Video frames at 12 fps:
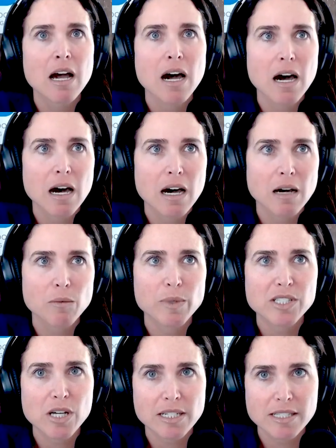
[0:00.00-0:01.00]
Uh, we
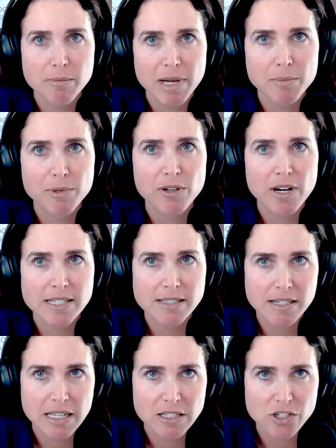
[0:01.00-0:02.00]
talked about
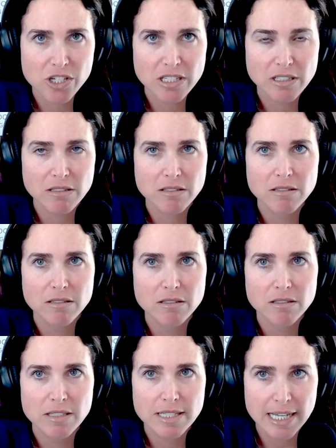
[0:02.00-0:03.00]
procrastination,
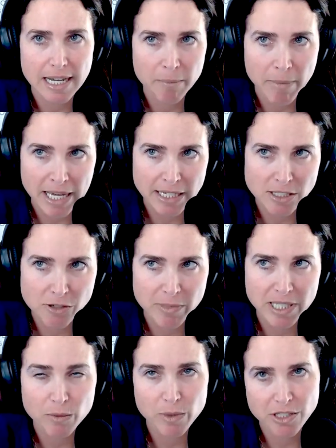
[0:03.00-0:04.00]
time
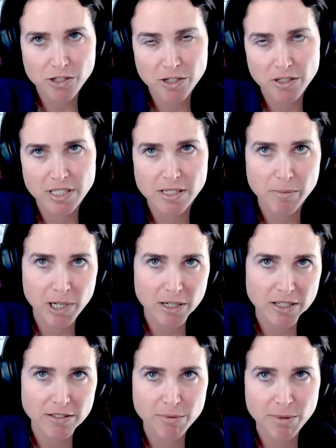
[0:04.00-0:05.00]
management, which is a
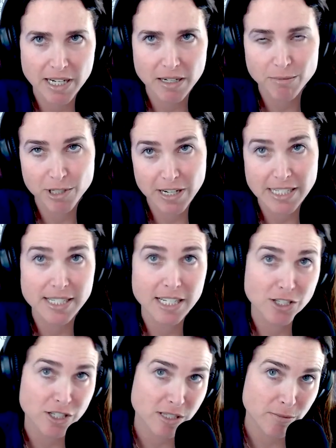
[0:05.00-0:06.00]
part of
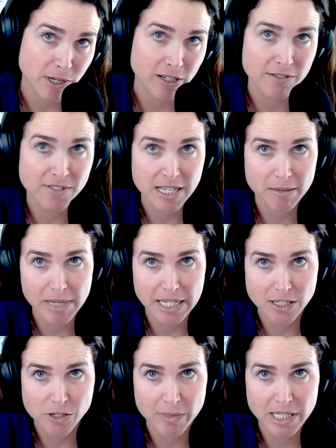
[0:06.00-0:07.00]
procrastination is a part of time
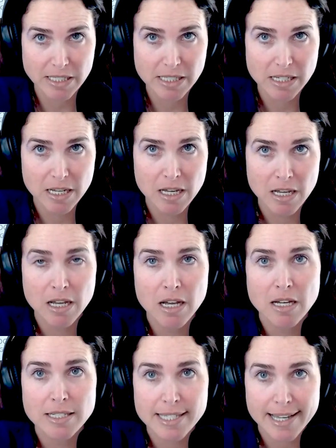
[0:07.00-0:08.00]
management,
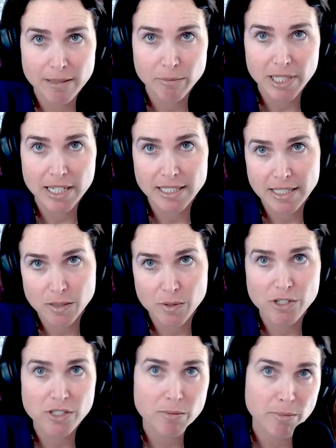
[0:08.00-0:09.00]
time blindness,
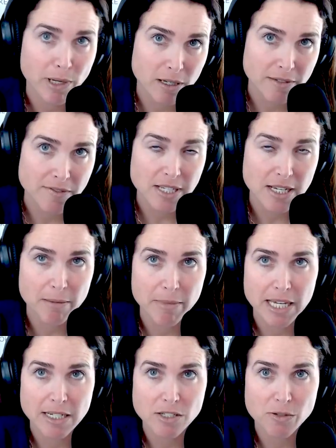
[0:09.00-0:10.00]
which is a part of time
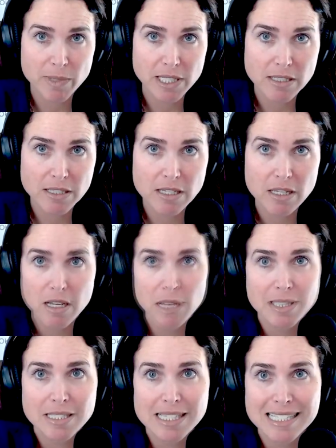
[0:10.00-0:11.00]
management,
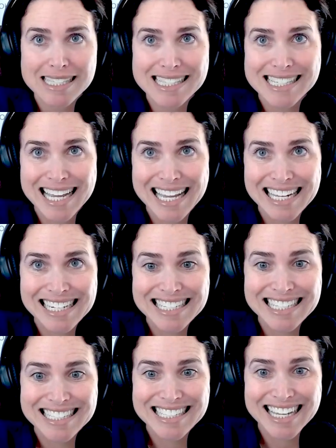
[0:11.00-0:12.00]
sustained
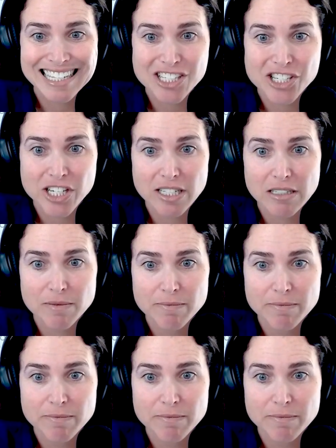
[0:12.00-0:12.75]
attention.